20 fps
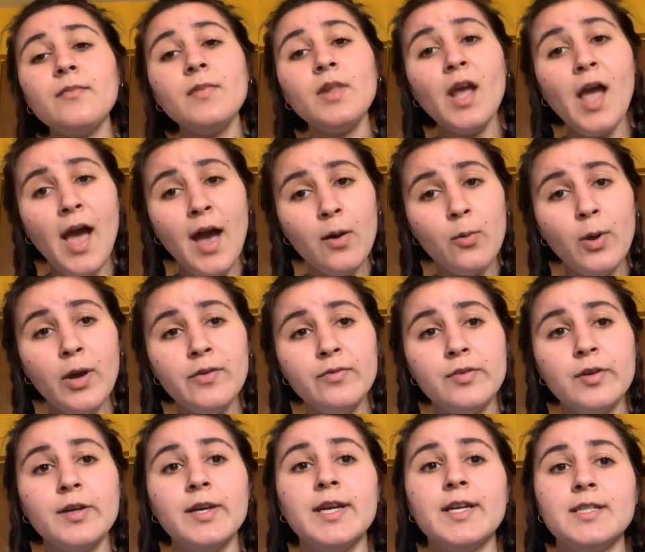
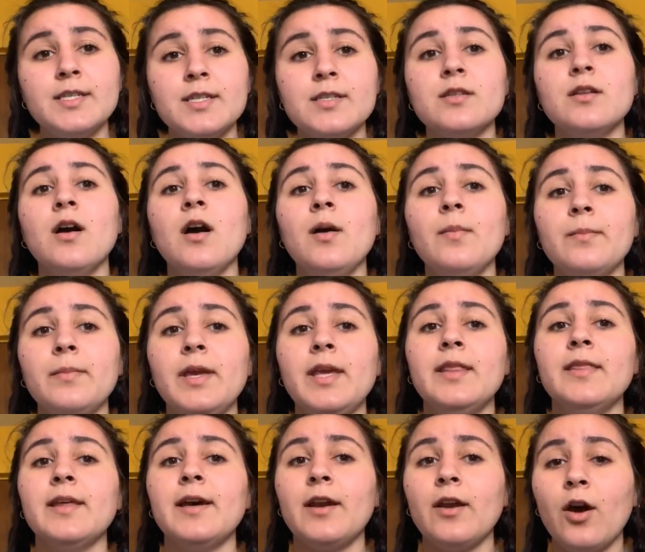However, it does not mean
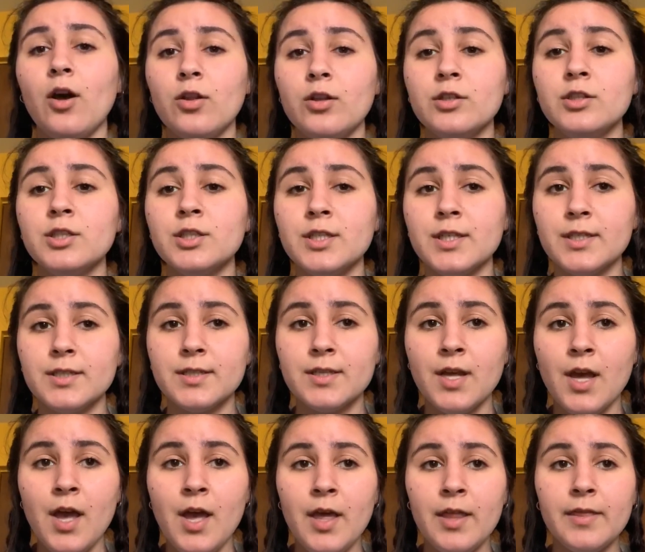that
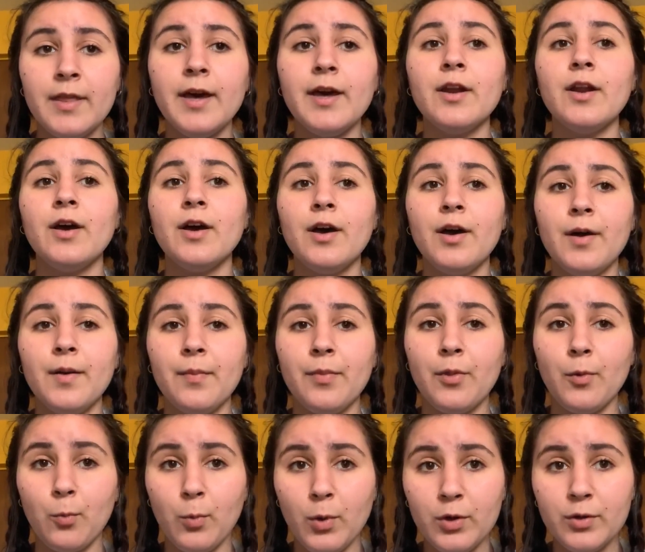
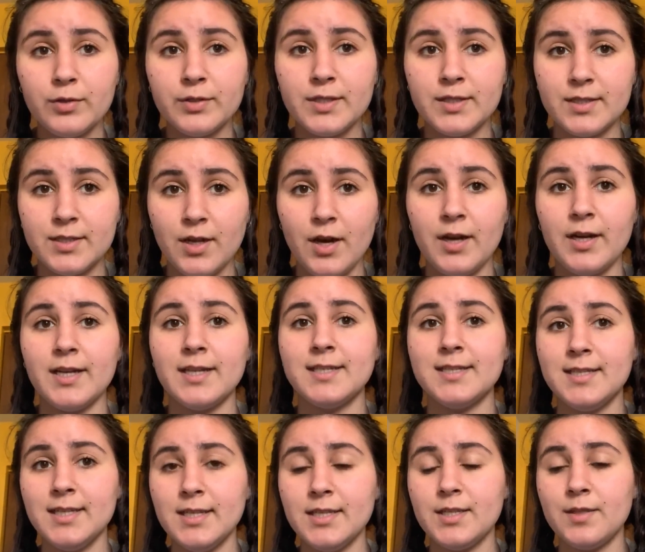the world does not
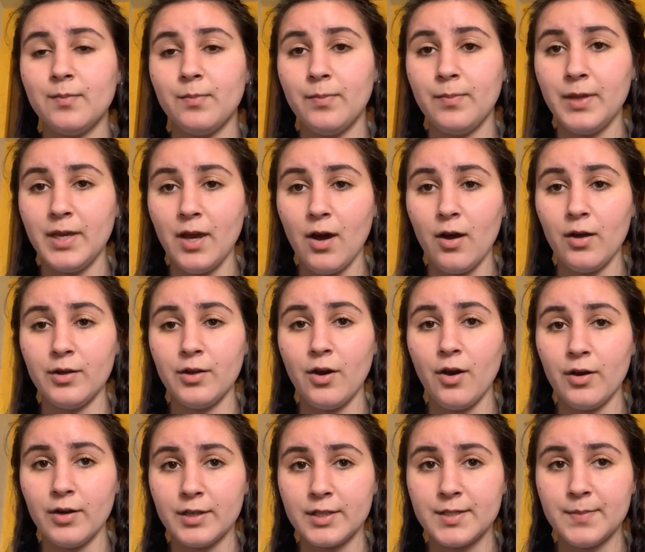exist beyond
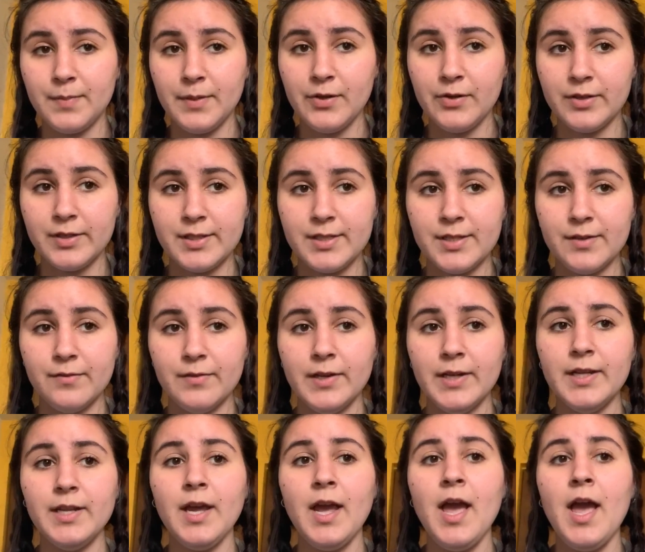our experience of
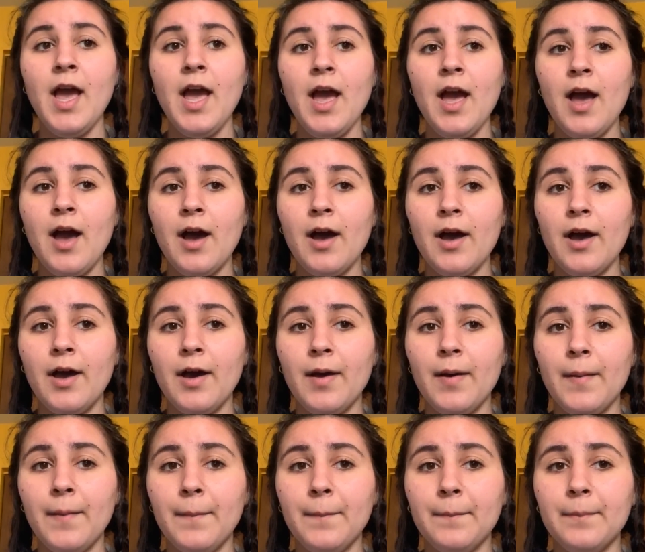it,
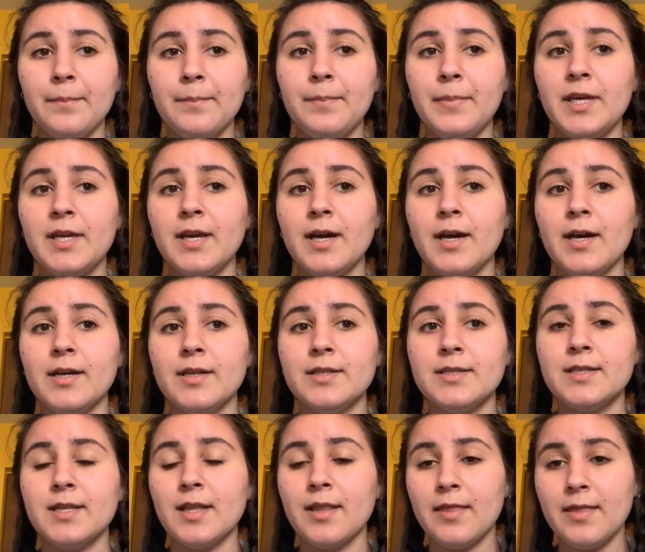because
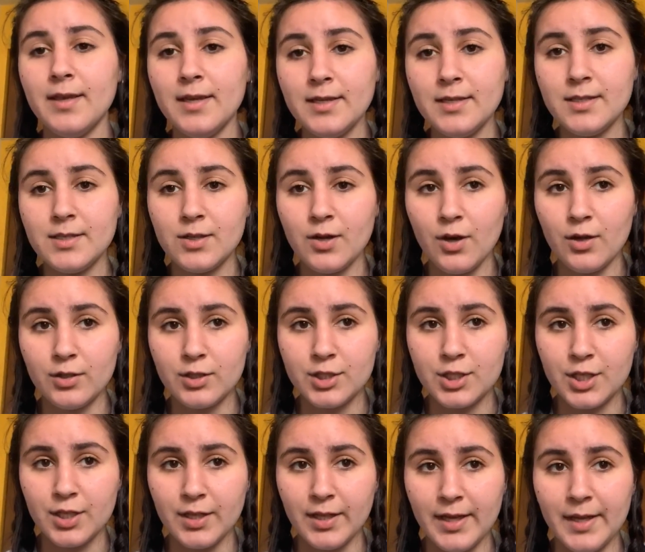this knowledge
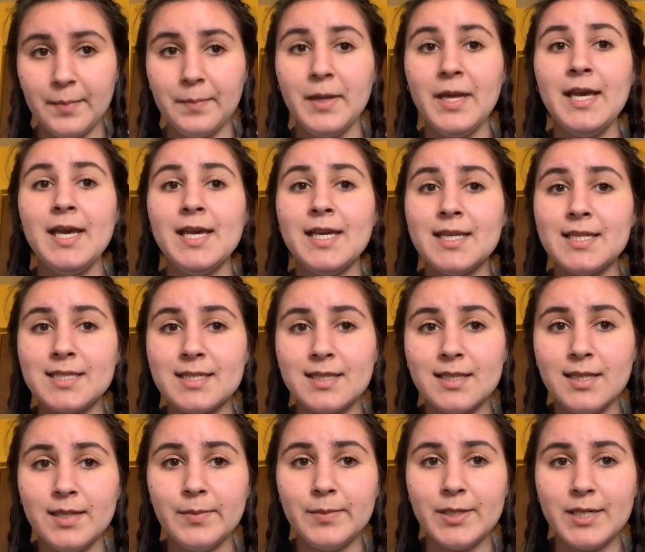claim is
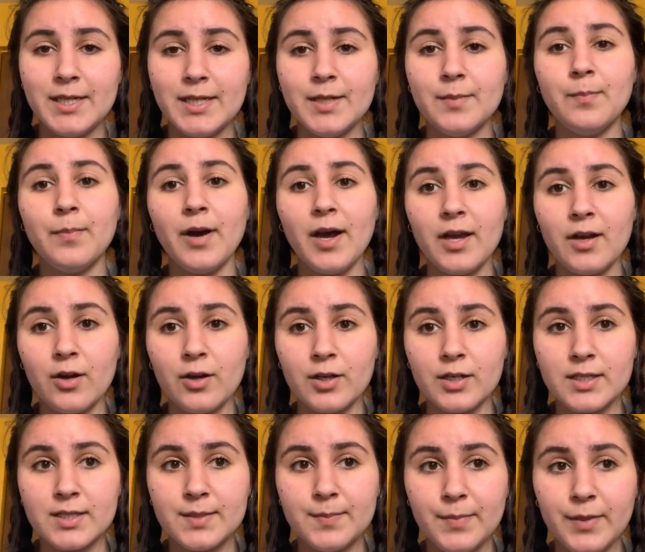limited by our
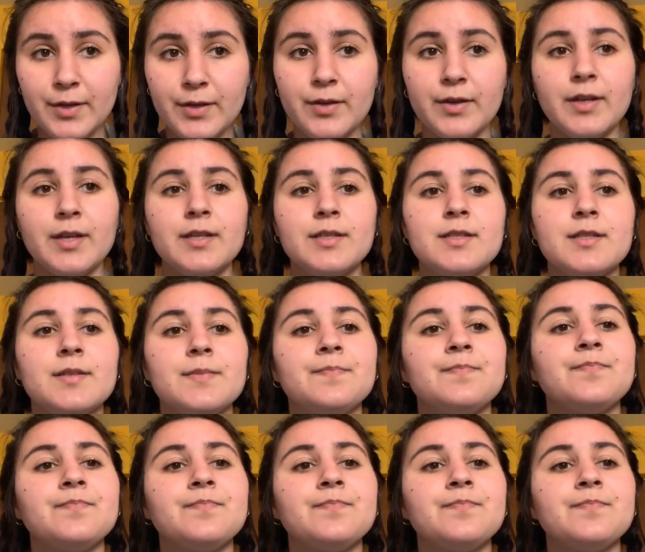experience.